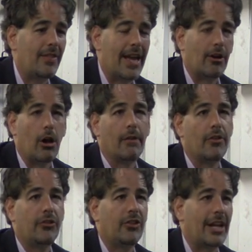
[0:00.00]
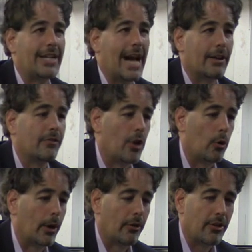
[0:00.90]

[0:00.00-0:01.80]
and then all of a sudden, out of nowhere,